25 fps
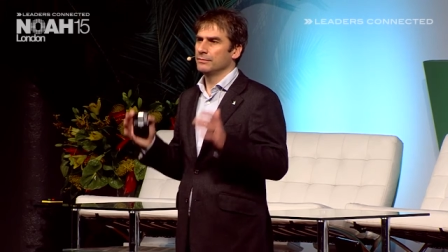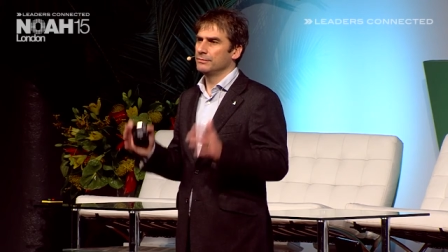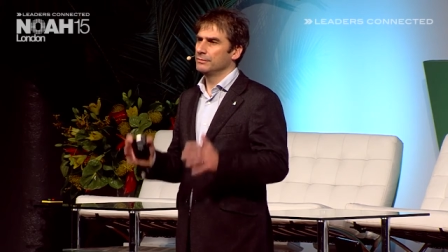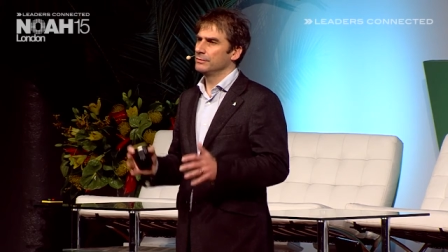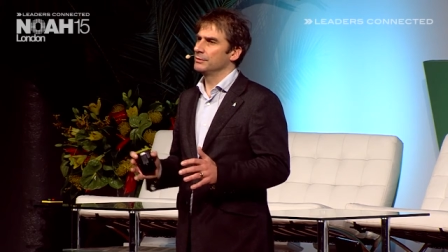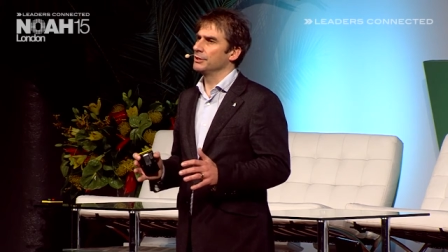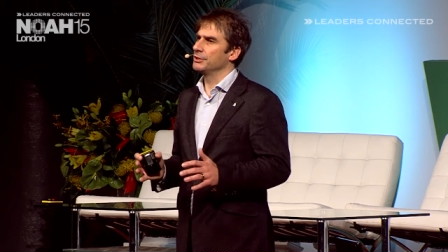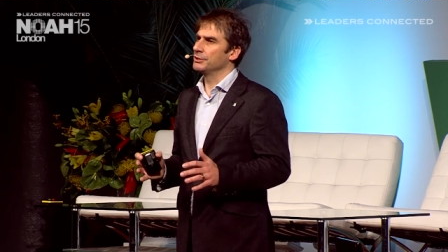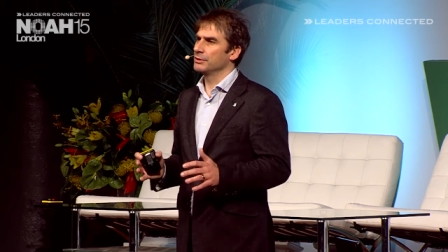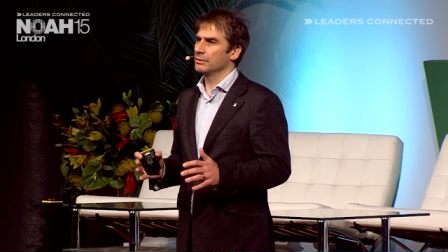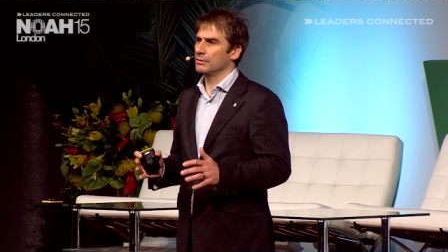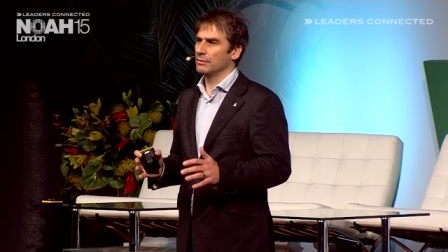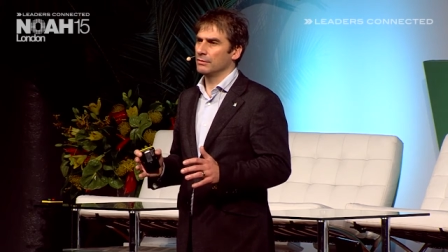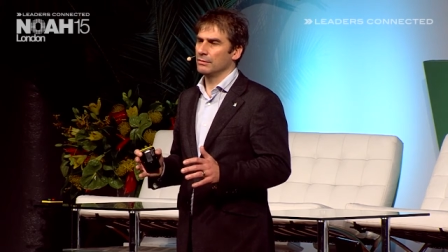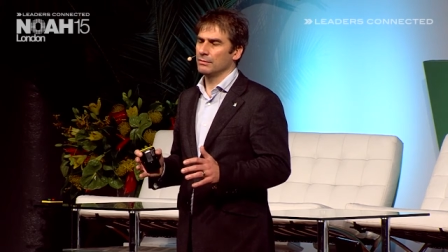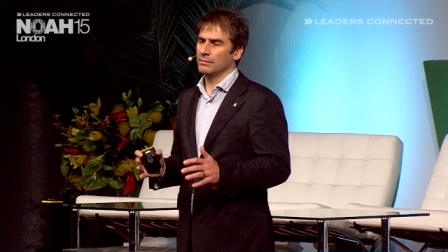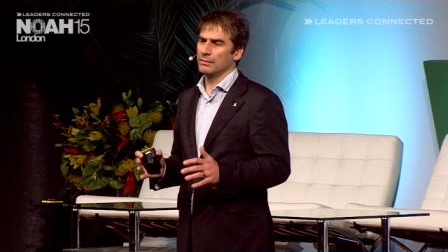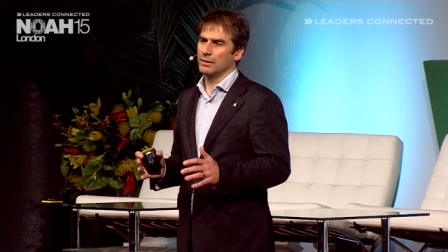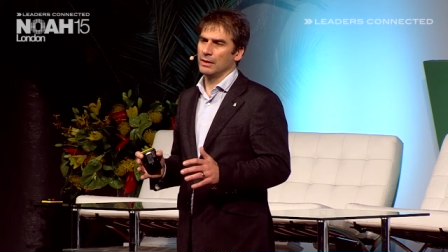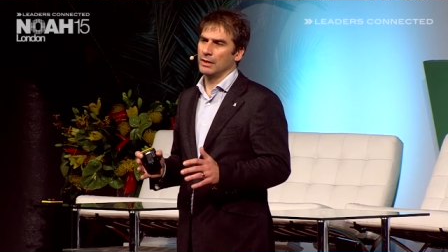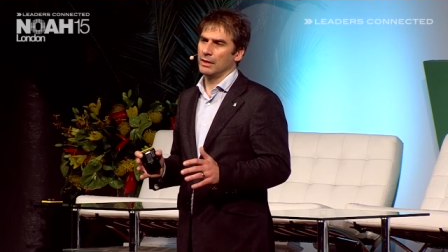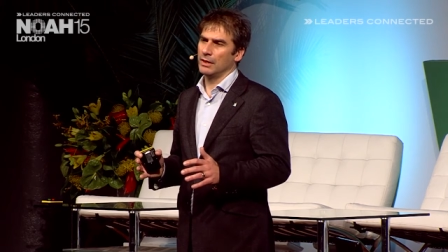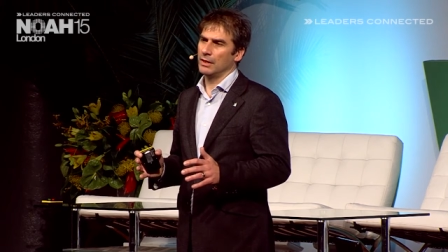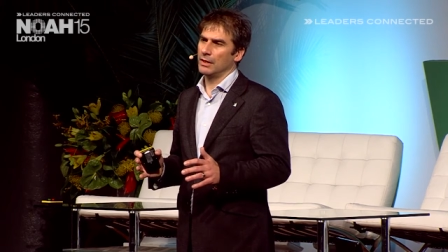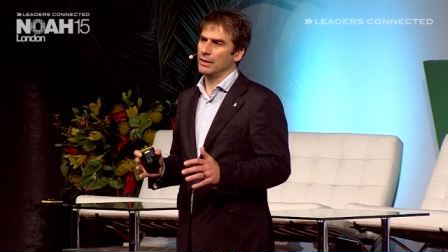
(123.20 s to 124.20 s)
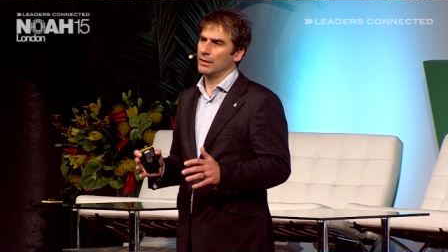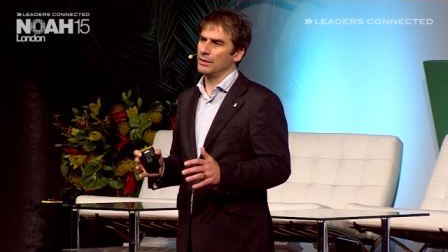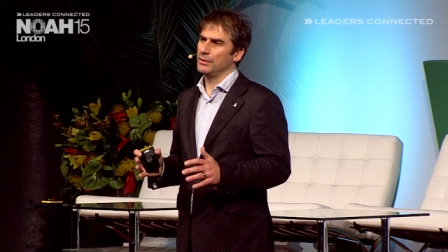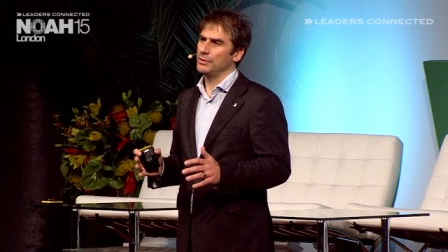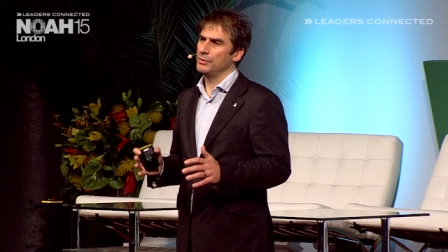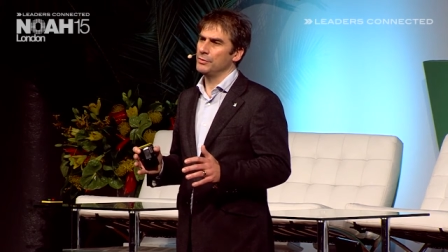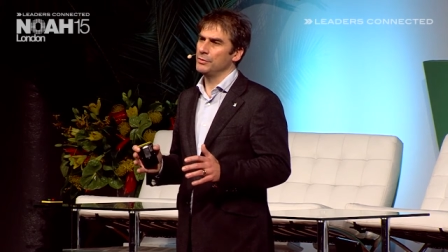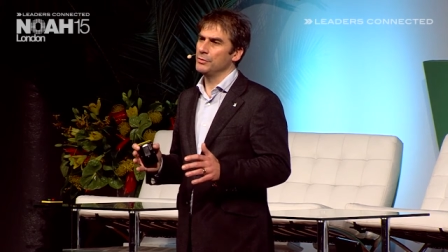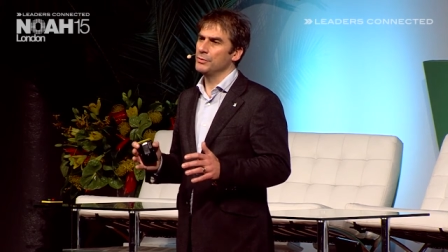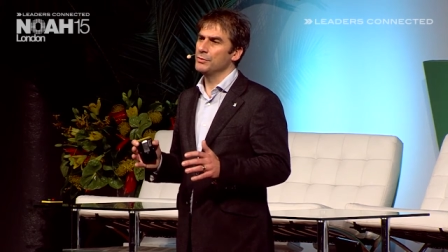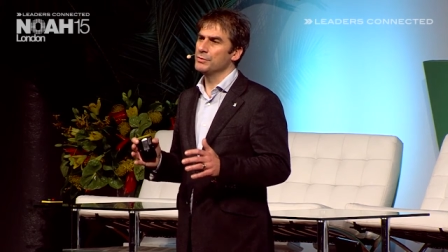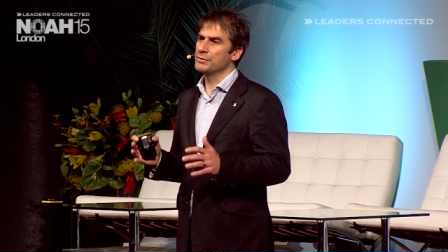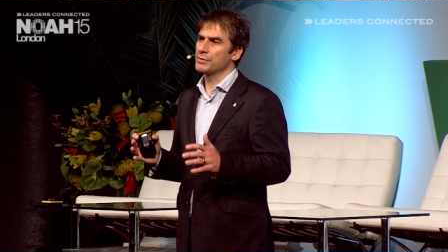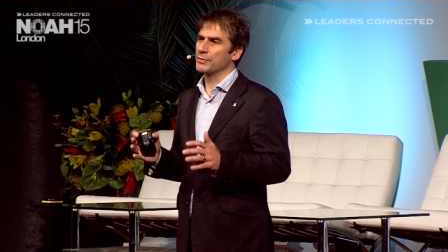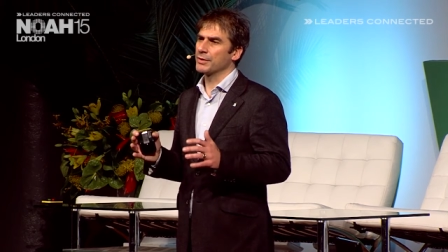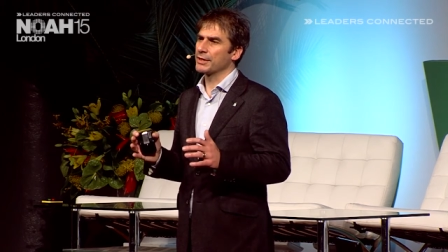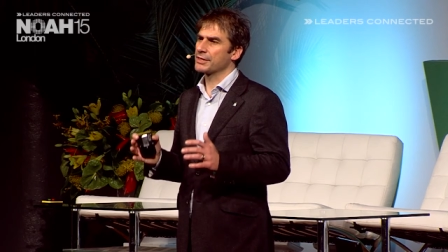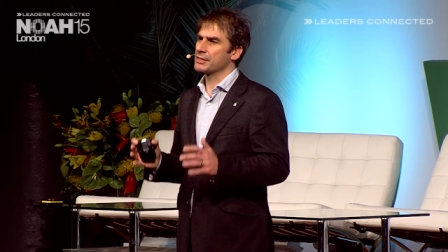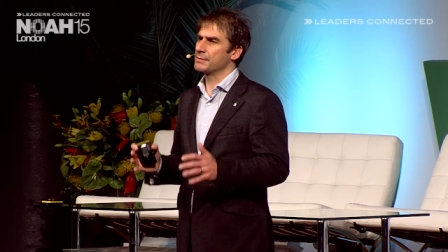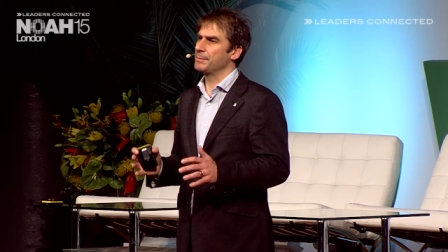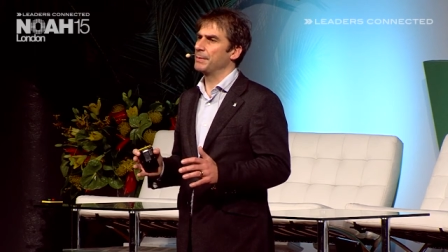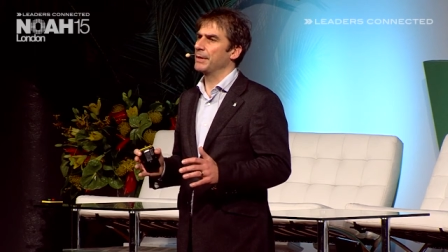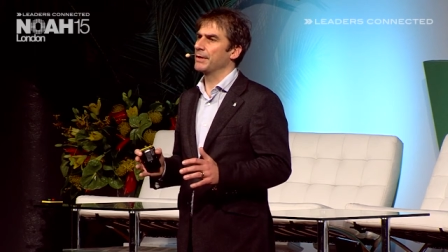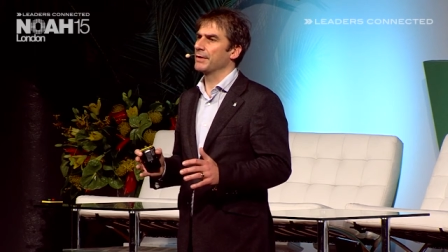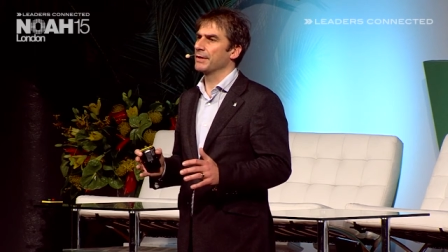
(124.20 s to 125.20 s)
digital user
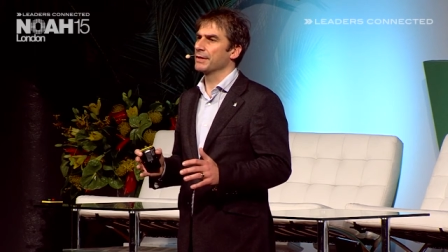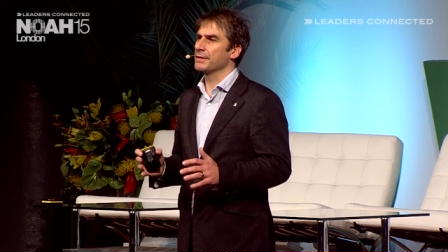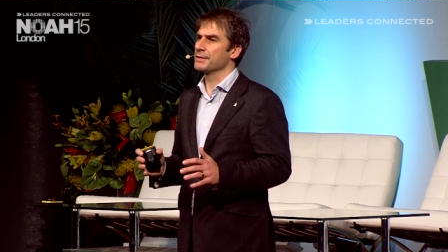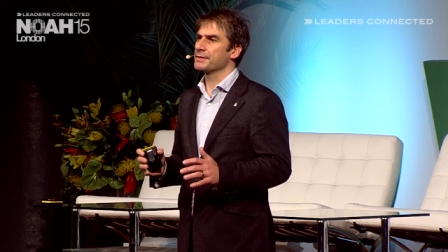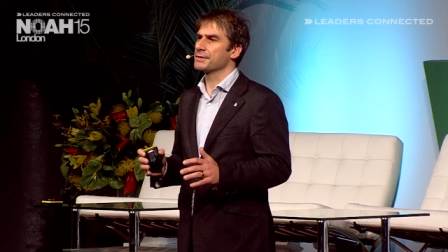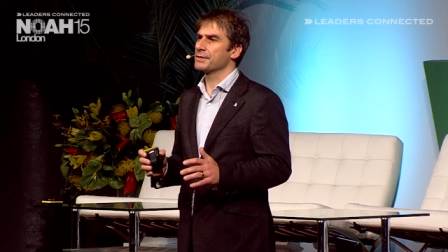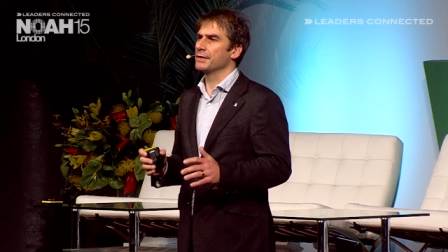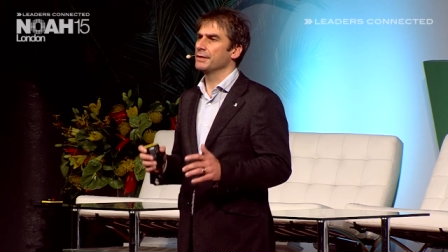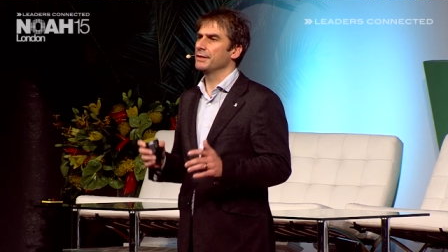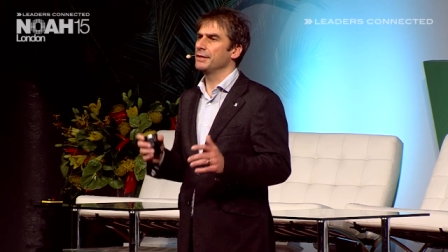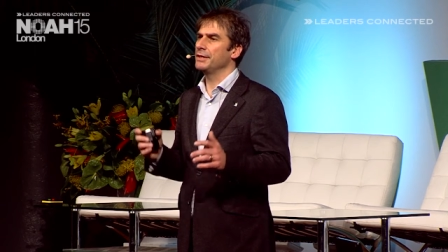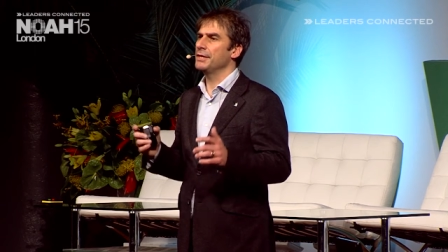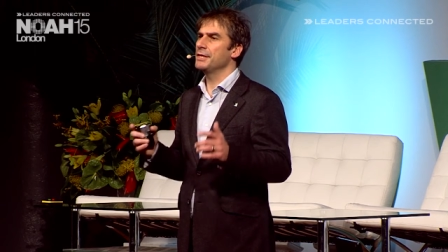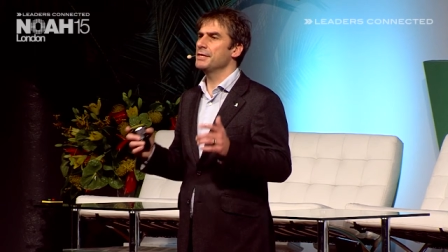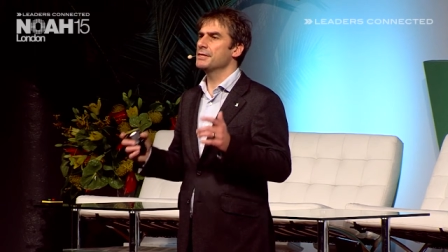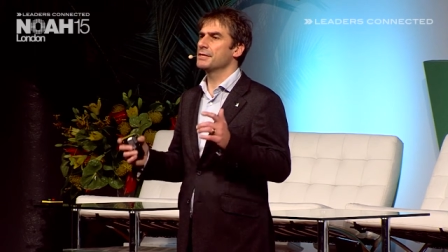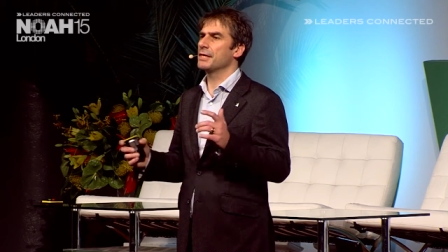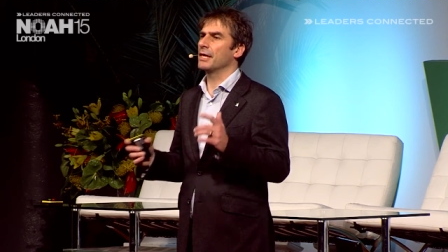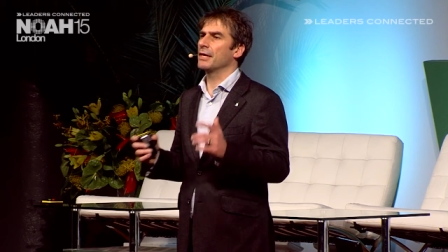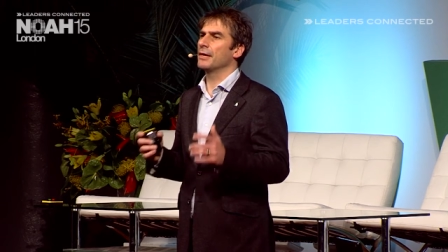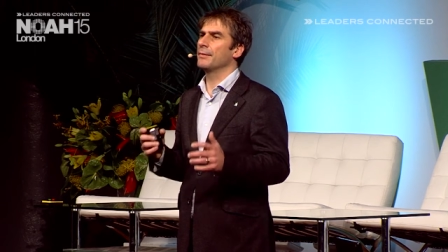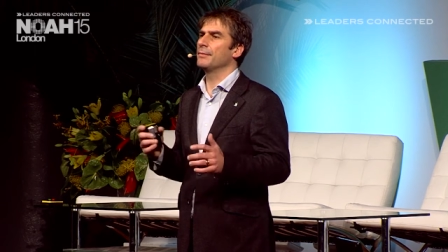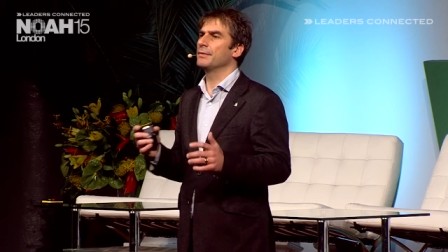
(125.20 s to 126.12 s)
experience, and these